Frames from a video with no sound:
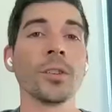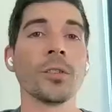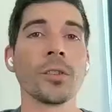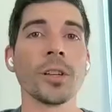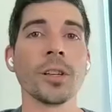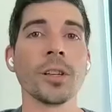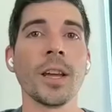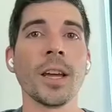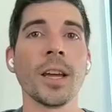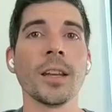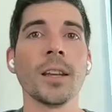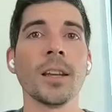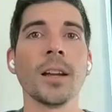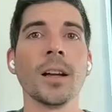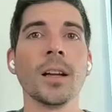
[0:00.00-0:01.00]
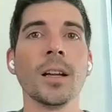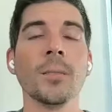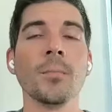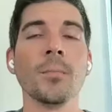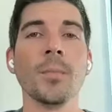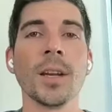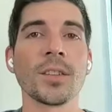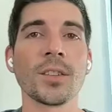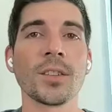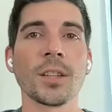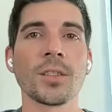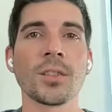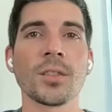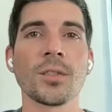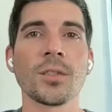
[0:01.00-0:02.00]
agree that it makes
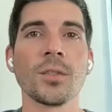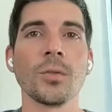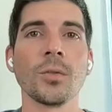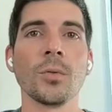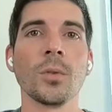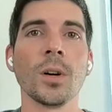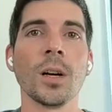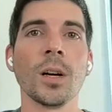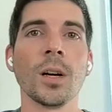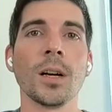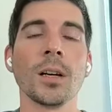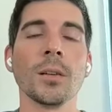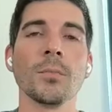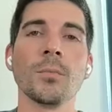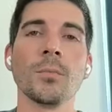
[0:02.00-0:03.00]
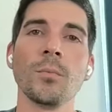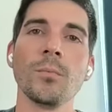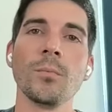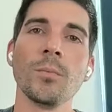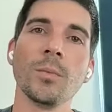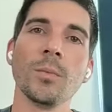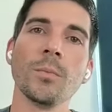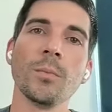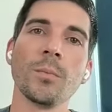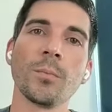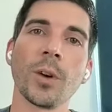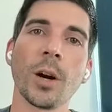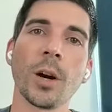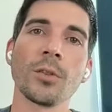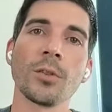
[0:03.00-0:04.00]
sense to
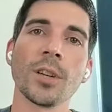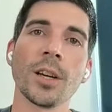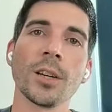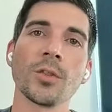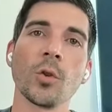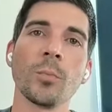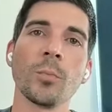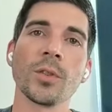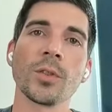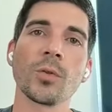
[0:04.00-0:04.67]
prioritize open